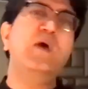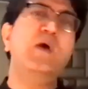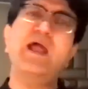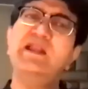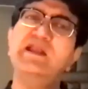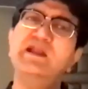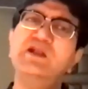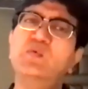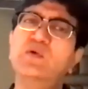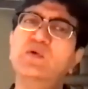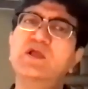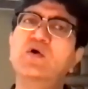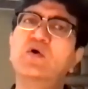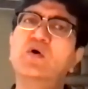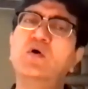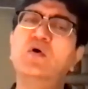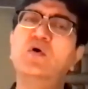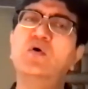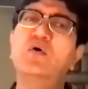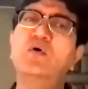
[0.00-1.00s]
Where did we
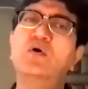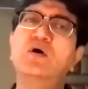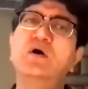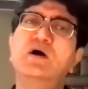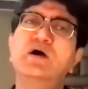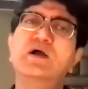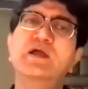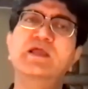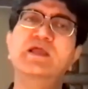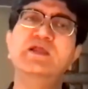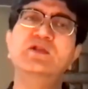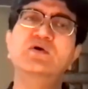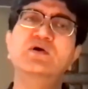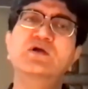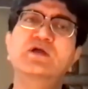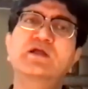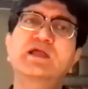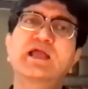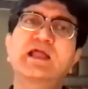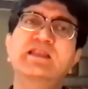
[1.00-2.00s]
go,
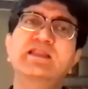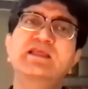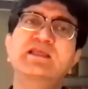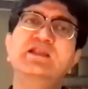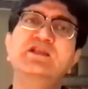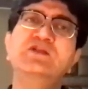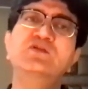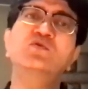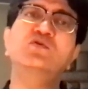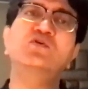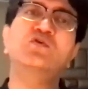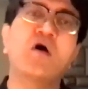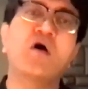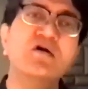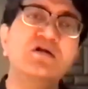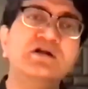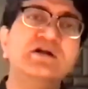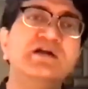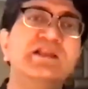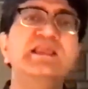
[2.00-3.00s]
getting into
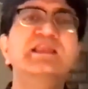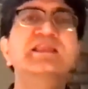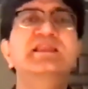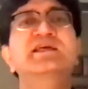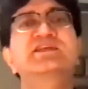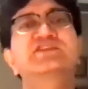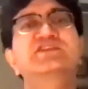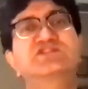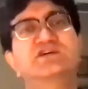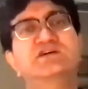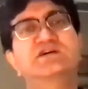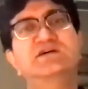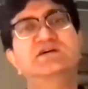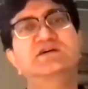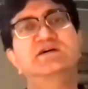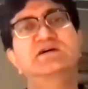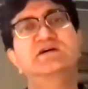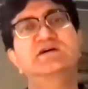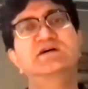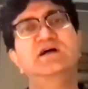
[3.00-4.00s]
conquering nature?
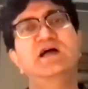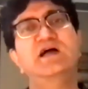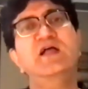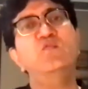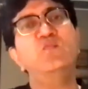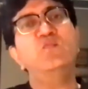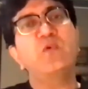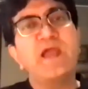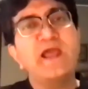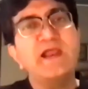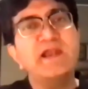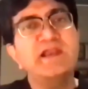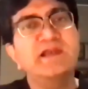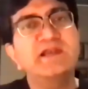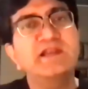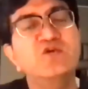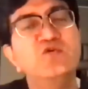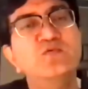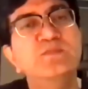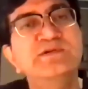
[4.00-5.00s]
And where
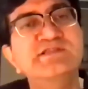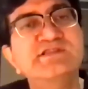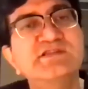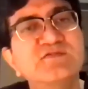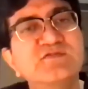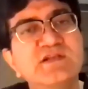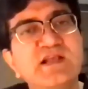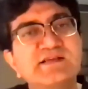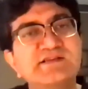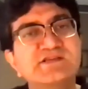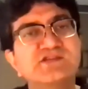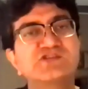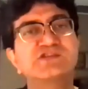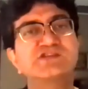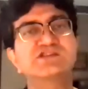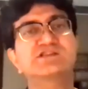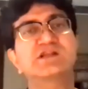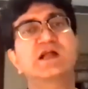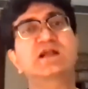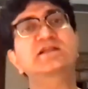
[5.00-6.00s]
did human
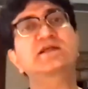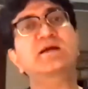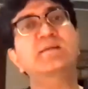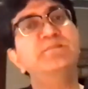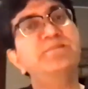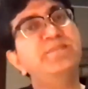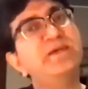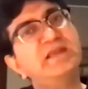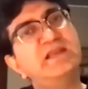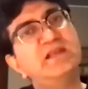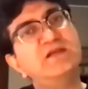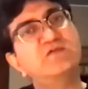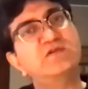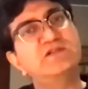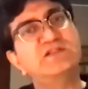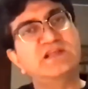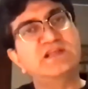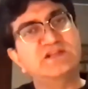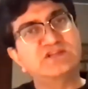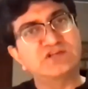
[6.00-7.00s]
civilization start competing
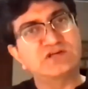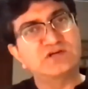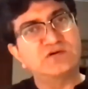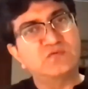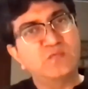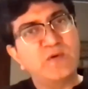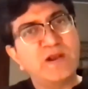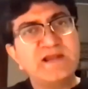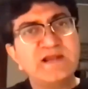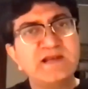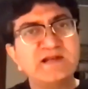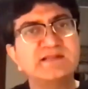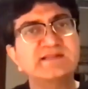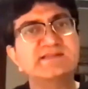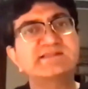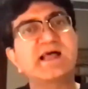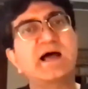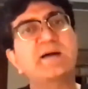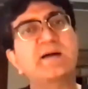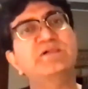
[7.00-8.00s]
with nature? When did
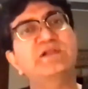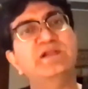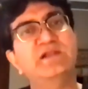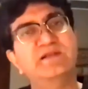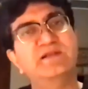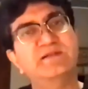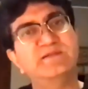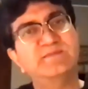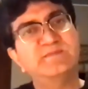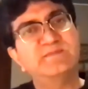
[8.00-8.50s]
this happen?